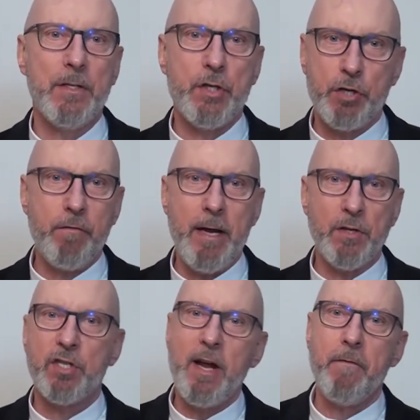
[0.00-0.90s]

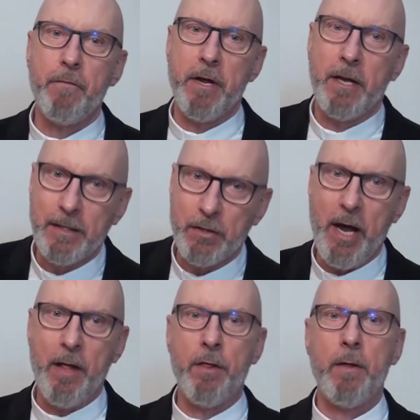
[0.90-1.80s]
stress, suffering, and
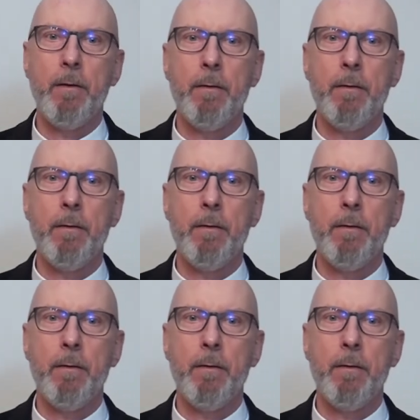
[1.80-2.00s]
death.